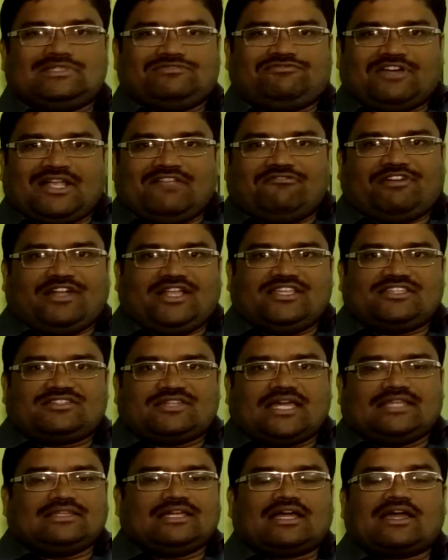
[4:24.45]
For
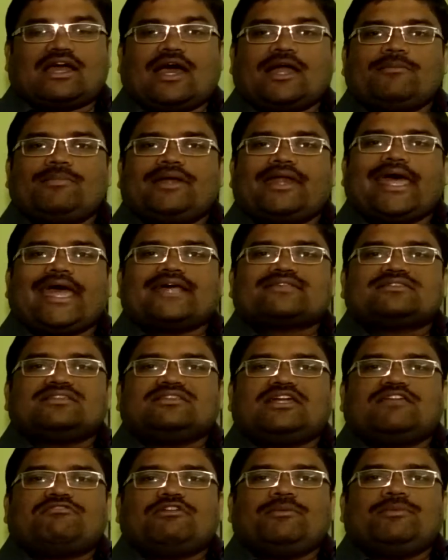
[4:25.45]
instance, the carbon dioxide
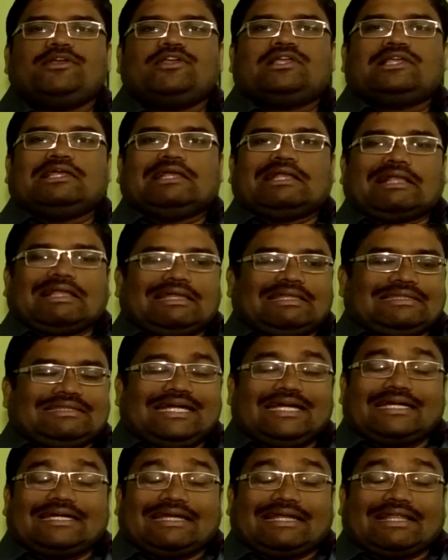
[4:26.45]

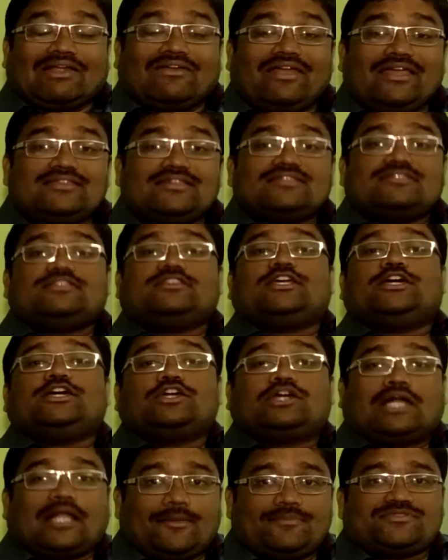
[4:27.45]
that releases in the
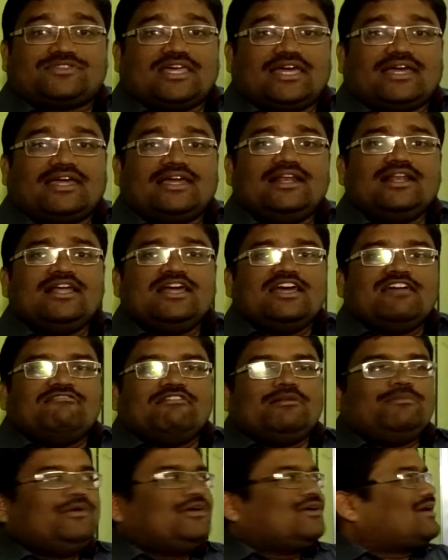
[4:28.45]
Krebs cycle
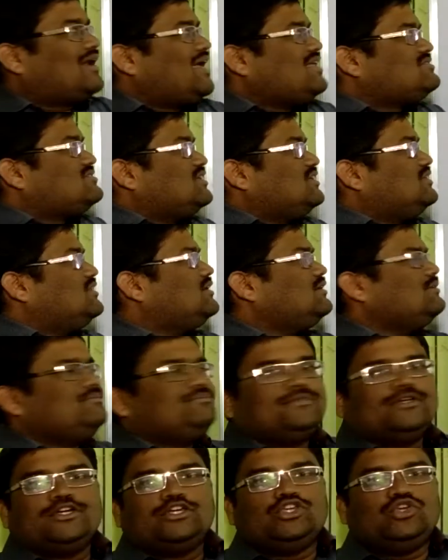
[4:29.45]
will be utilized in the
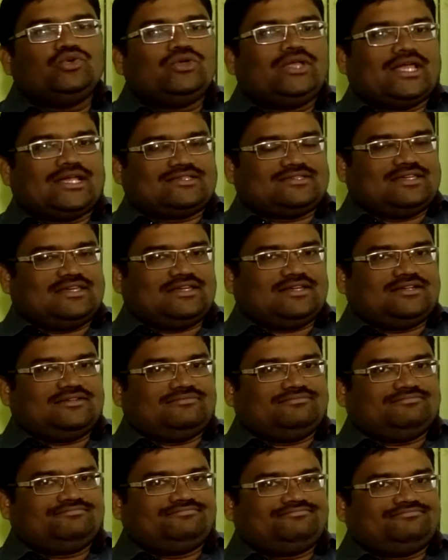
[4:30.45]
urea cycle.
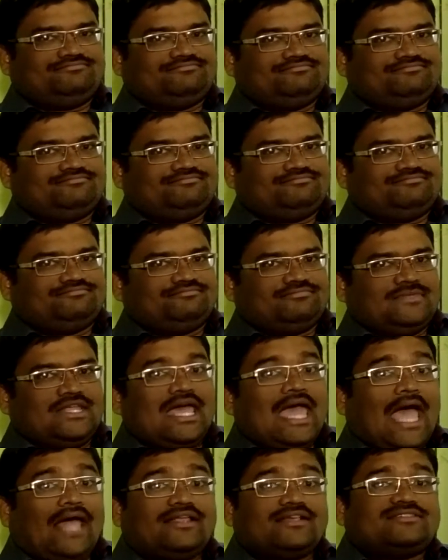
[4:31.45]

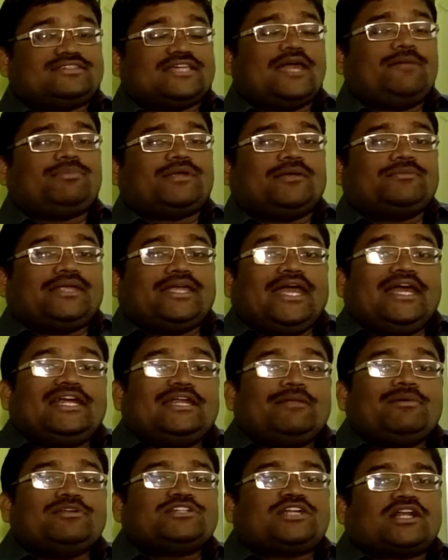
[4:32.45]
At the same time, the
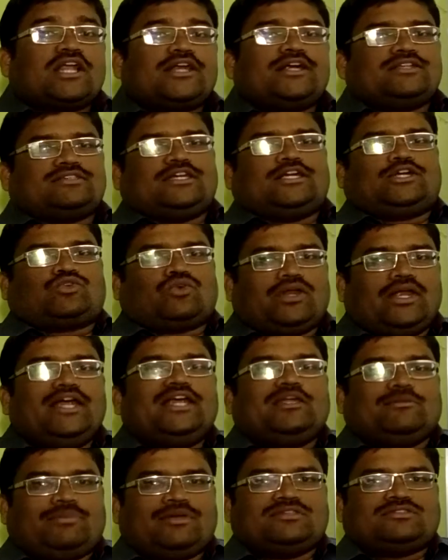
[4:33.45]
ATP generated, say 12
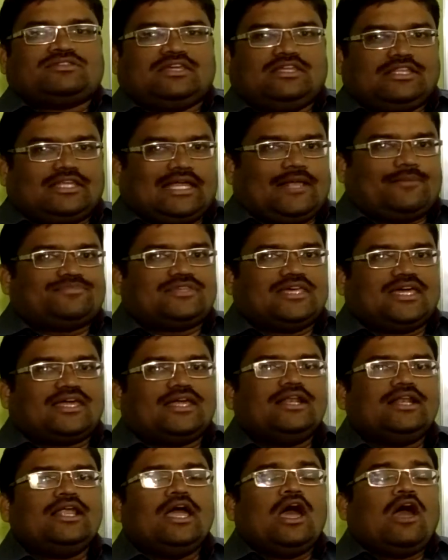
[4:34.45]
ATPs in Krebs
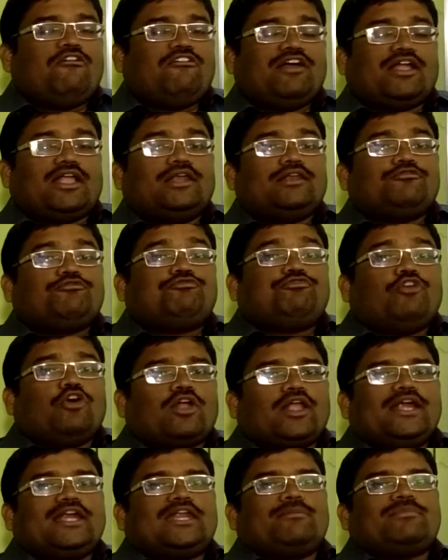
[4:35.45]
cycle, wherein
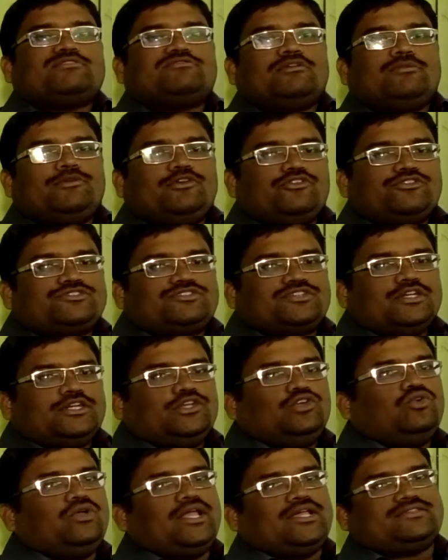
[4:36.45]
4 ATPs will be used
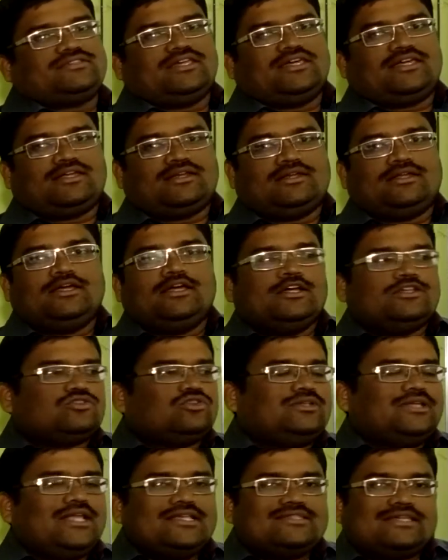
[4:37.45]
in urea cycle.
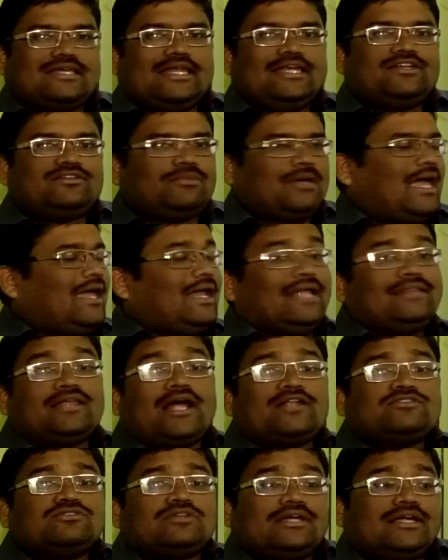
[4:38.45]
So there is and
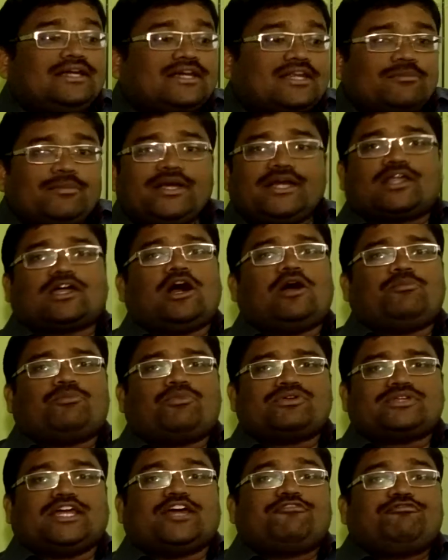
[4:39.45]
also the intermediate
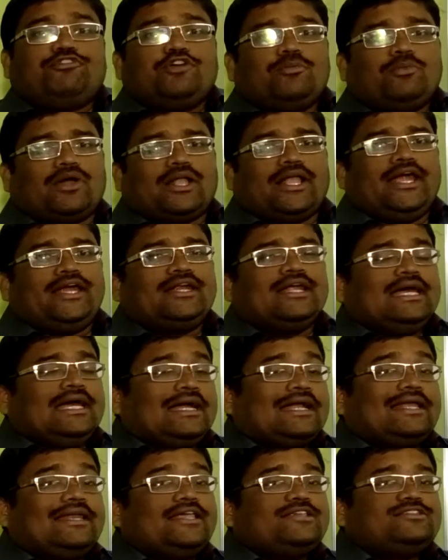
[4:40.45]
compound like fumarate
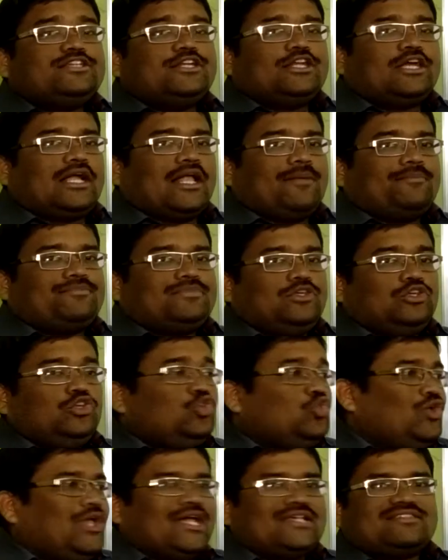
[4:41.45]
released in
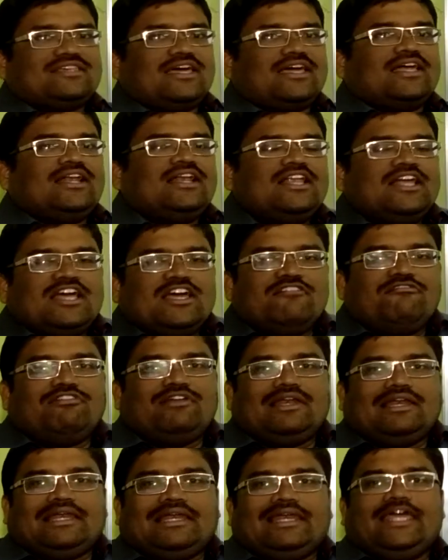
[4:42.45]
urea cycle
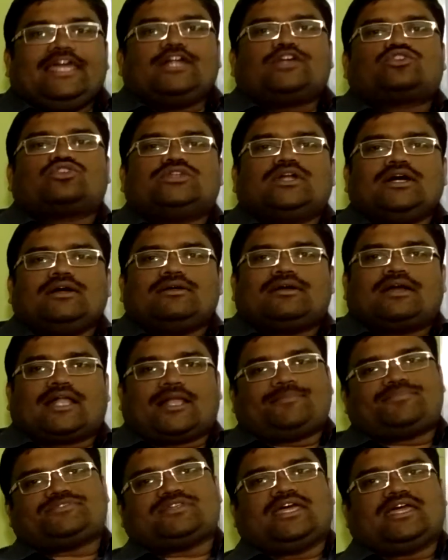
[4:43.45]
will link to the
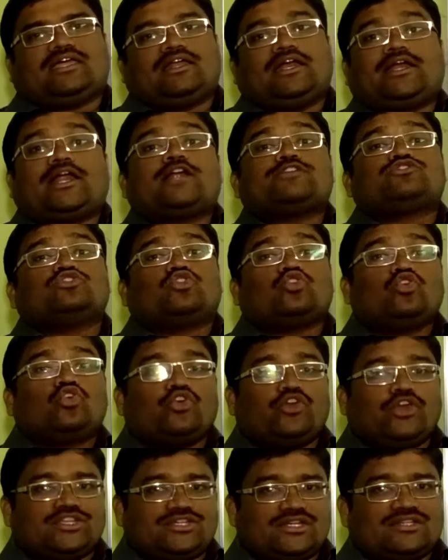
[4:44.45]
Krebs cycle, and also
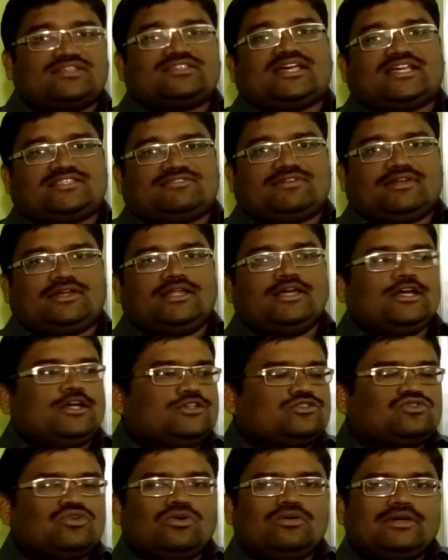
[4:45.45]
gluconeogenesis as well.
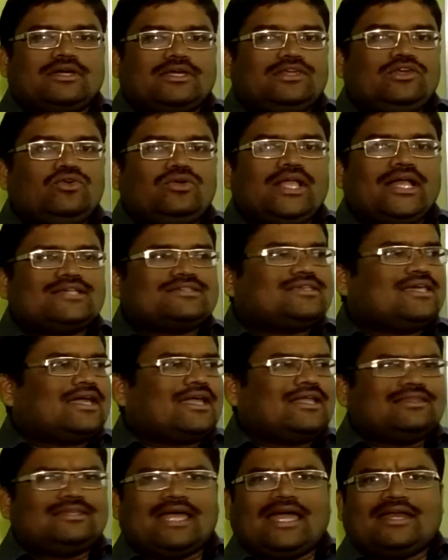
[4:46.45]
So urea
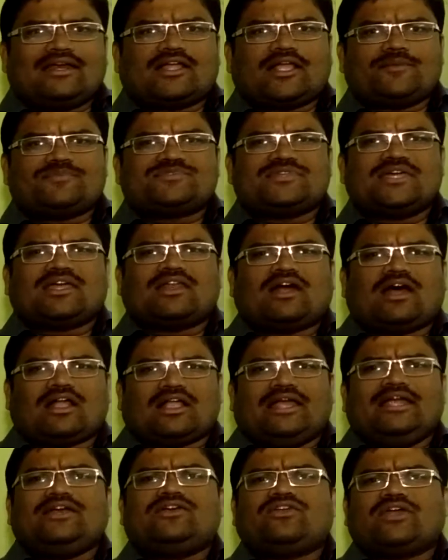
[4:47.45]
cycle and Krebs cycle
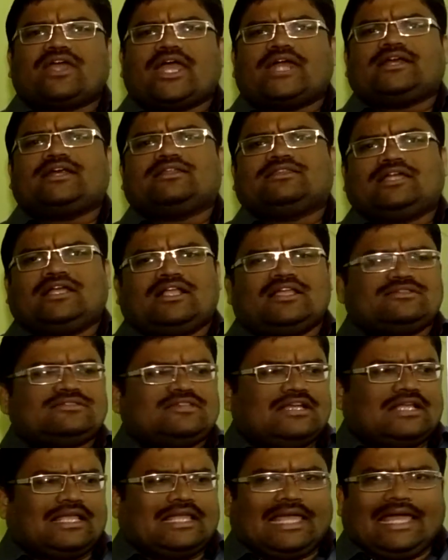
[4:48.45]
are integrated. There is
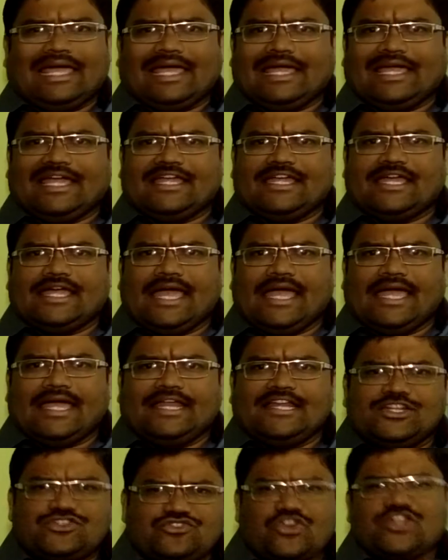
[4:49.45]

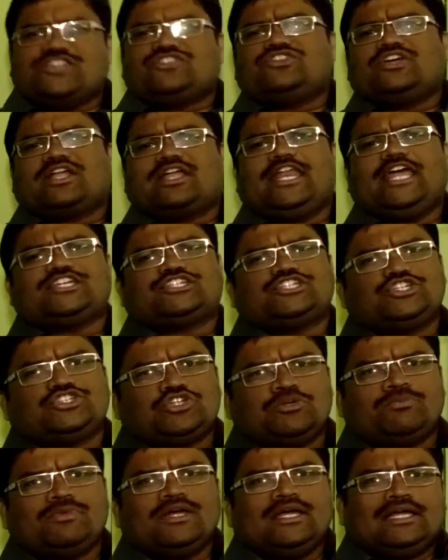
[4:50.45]
a intrinsic
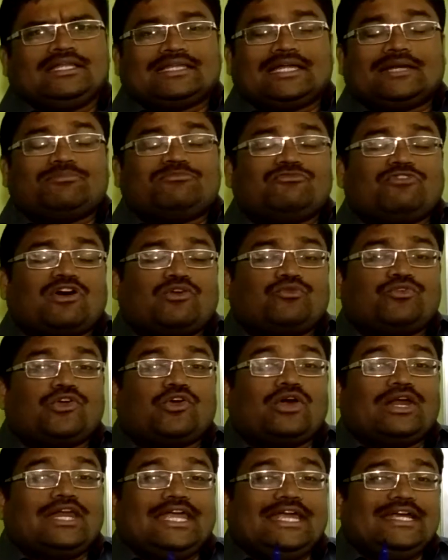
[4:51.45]
relationship, that what we
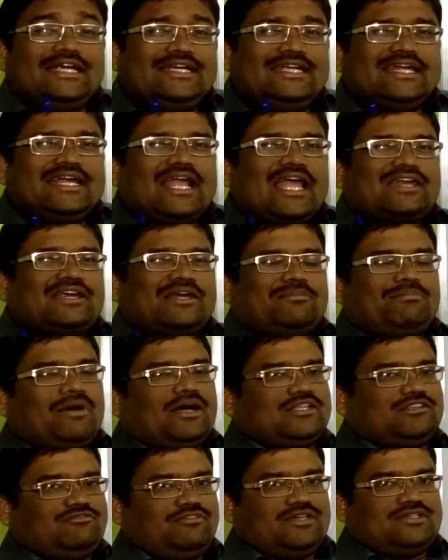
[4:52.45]
call integrated
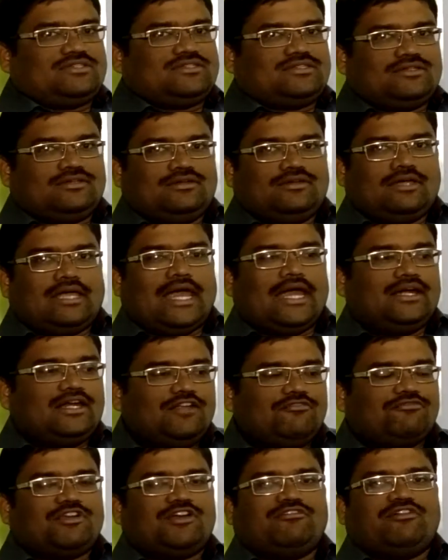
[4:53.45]
pathways at
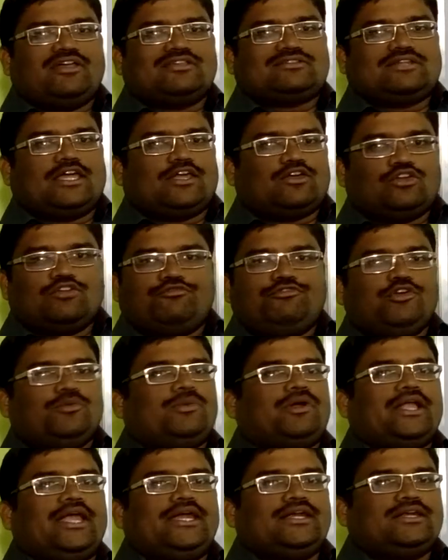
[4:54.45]
different ways, like
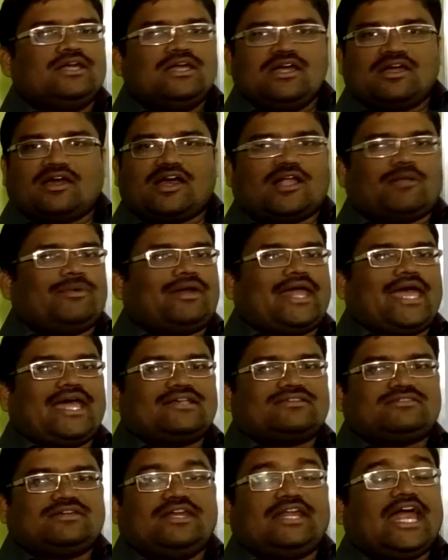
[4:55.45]
fumarate, carbon
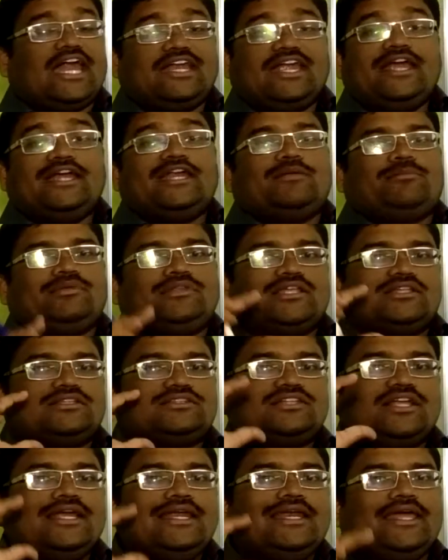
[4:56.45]
dioxide, and ATP. There are
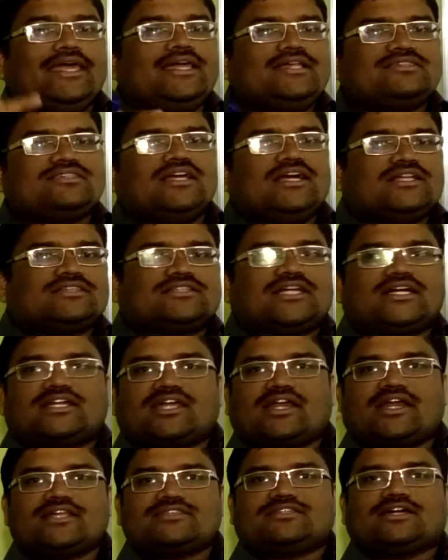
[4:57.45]
three links that
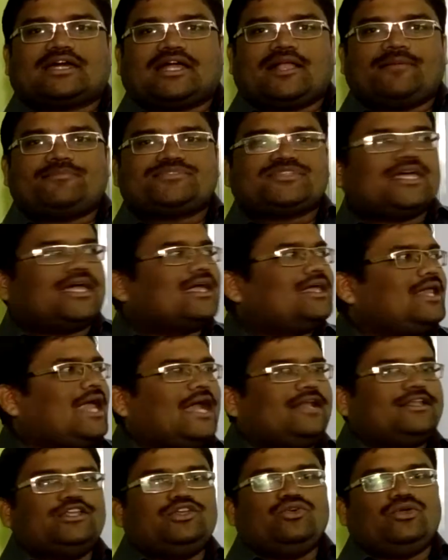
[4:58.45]
connects the Krebs cycle
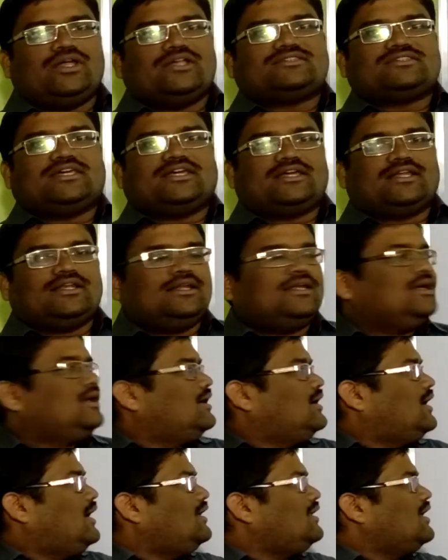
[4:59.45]
and the urea cycle.
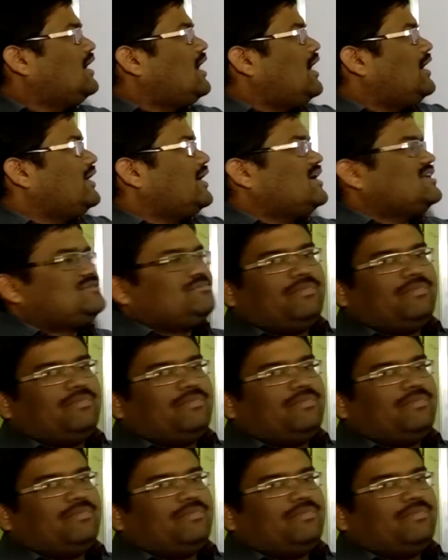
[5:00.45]
regarding its